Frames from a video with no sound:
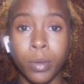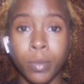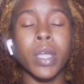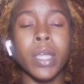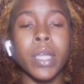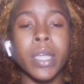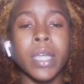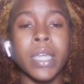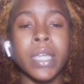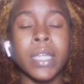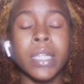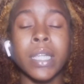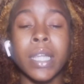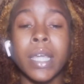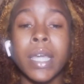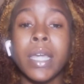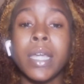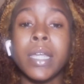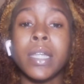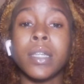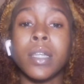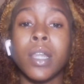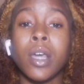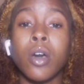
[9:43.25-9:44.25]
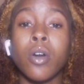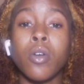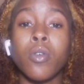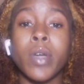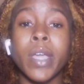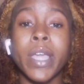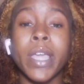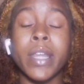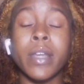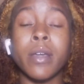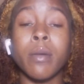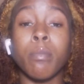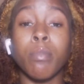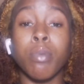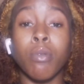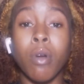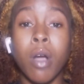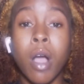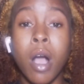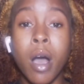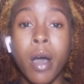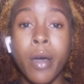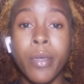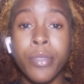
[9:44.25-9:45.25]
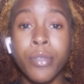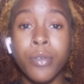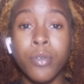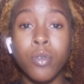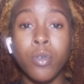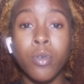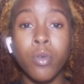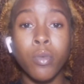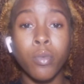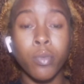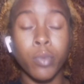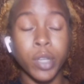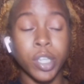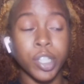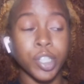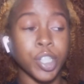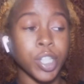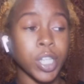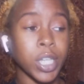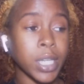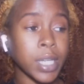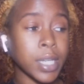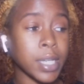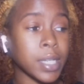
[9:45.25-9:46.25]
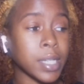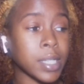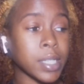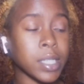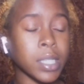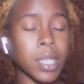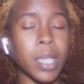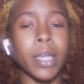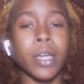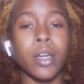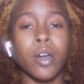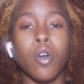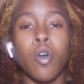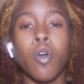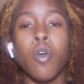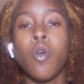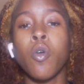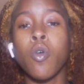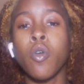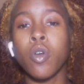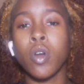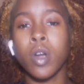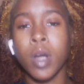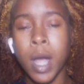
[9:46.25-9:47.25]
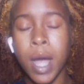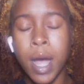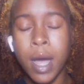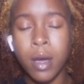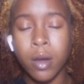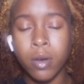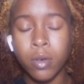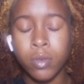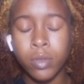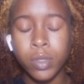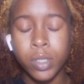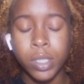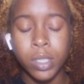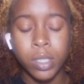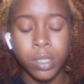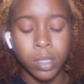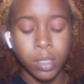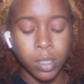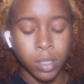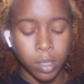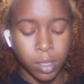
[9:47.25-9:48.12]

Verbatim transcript: He laid low in a brothel, which is like a whorehouse.